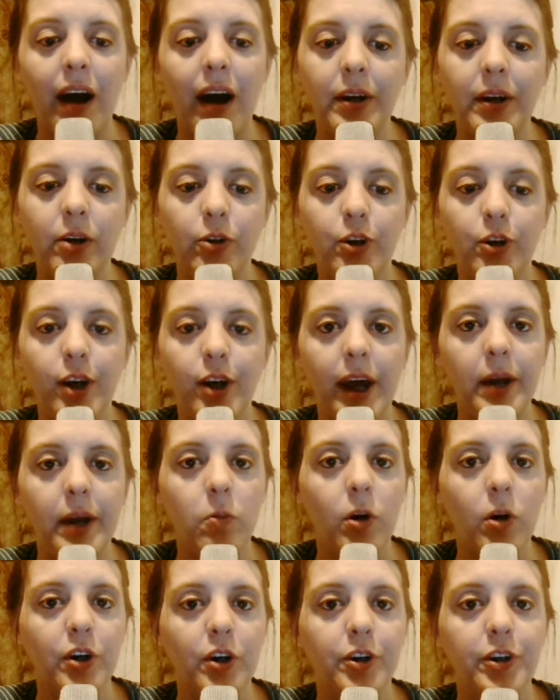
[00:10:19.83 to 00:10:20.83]
I know
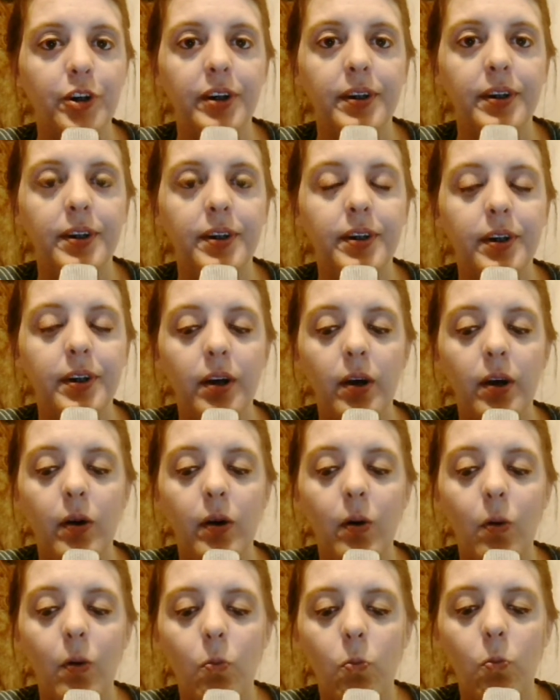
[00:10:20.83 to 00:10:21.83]
Shane watches
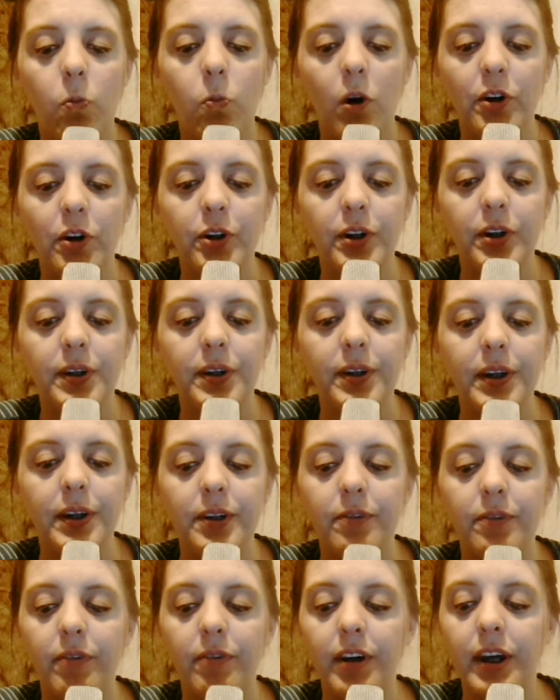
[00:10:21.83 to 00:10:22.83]
watches
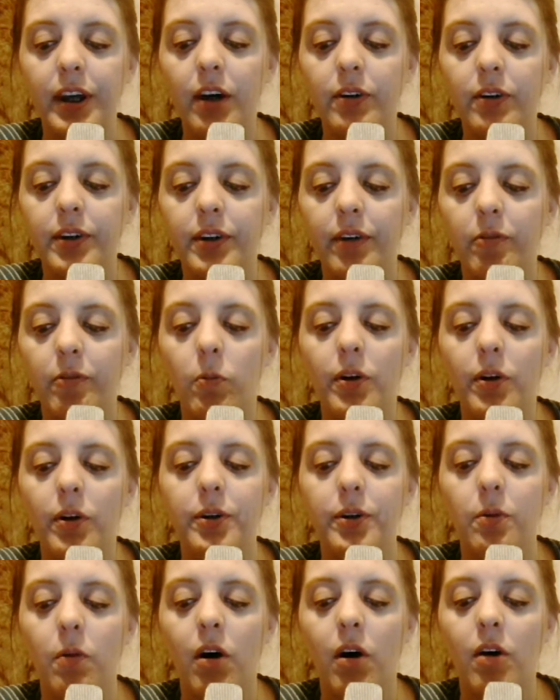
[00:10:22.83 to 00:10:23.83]
these videos every
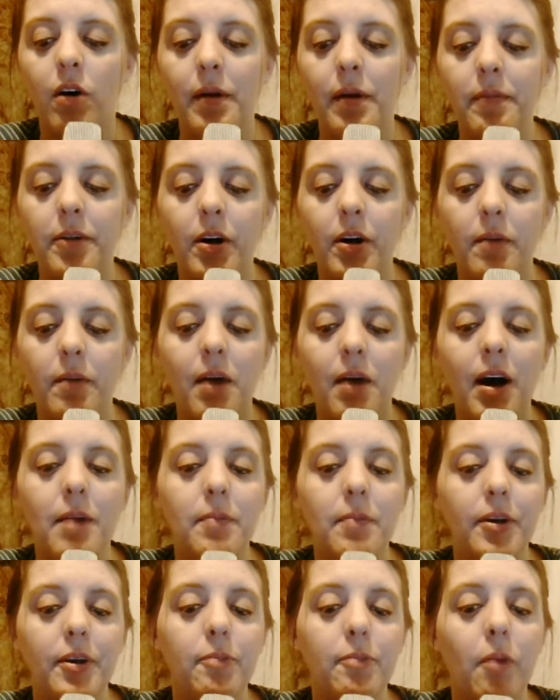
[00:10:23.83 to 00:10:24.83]
once in a while, maybe not
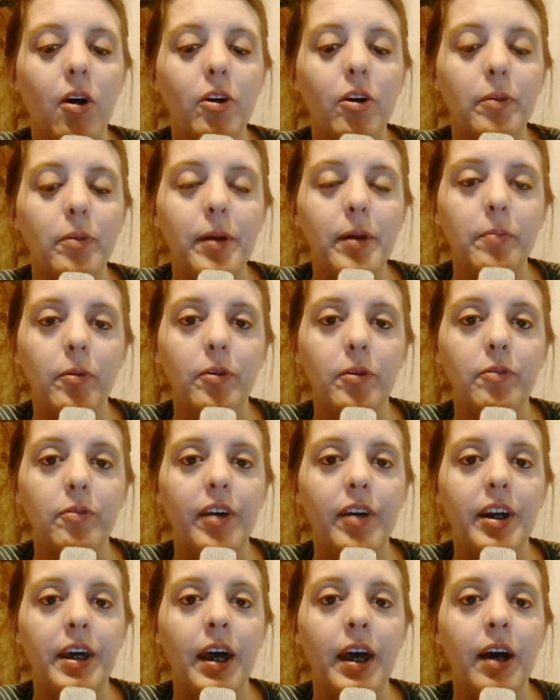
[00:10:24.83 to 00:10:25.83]
mine, but smaller people's
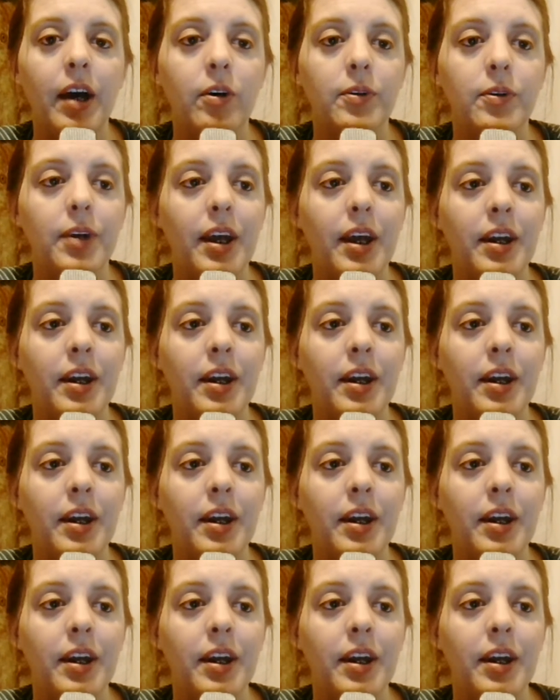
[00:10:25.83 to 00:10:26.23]
videos,